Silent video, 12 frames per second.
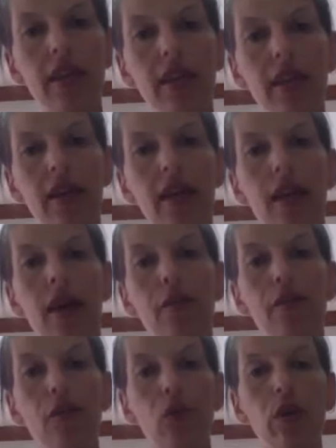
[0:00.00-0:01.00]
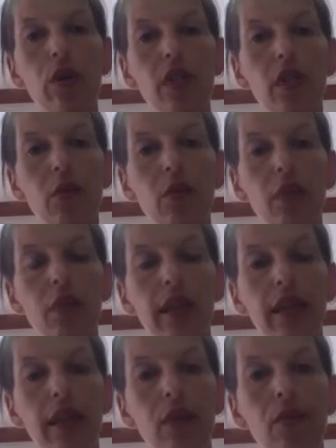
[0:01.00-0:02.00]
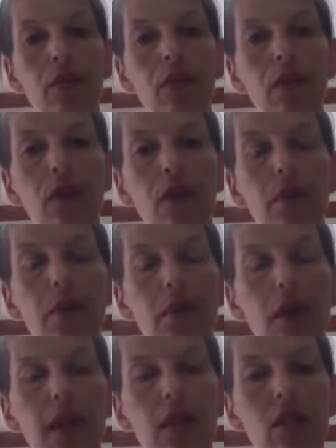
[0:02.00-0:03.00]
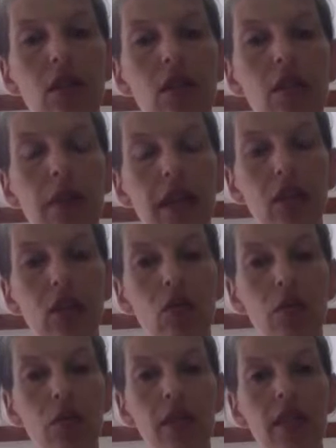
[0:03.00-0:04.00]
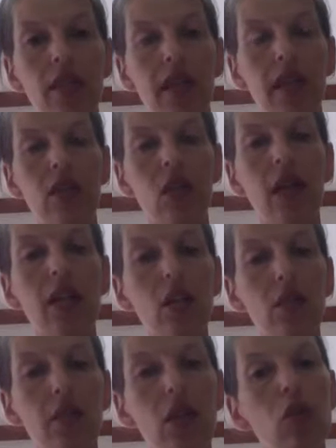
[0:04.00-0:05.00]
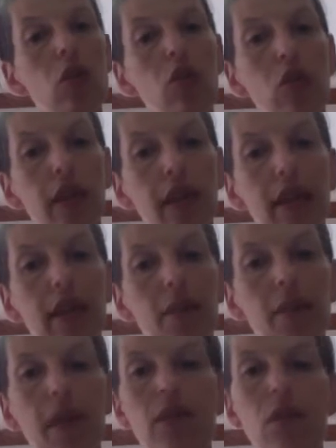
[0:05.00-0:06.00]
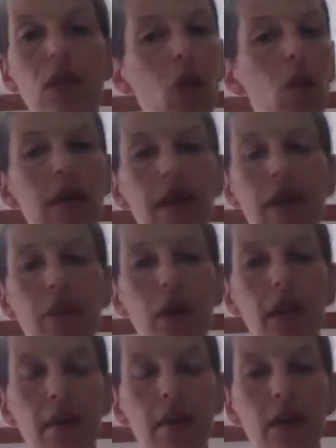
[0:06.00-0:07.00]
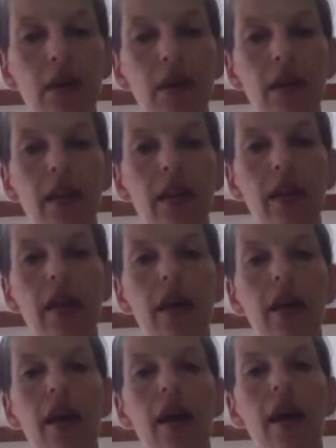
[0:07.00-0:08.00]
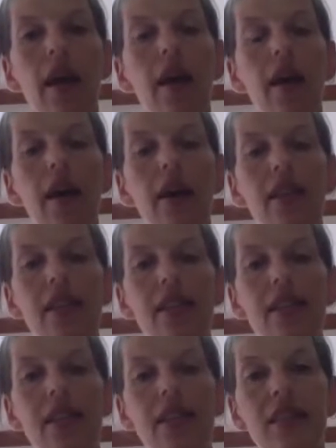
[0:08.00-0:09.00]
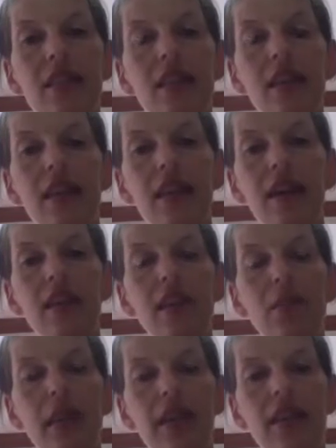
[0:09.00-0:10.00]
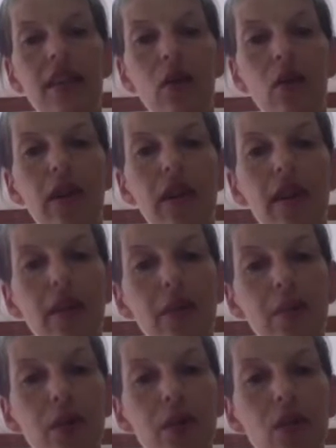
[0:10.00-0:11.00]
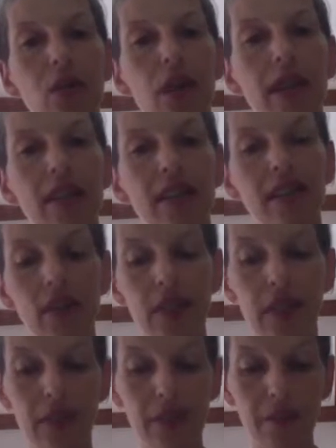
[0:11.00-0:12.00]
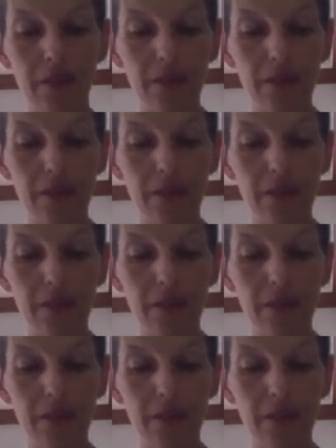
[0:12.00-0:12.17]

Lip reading: a floral tea will be really helpful for patients with breast cancer. And just make sure it's organic, because we don't want any more chemicals in a disease space or a person who has illness.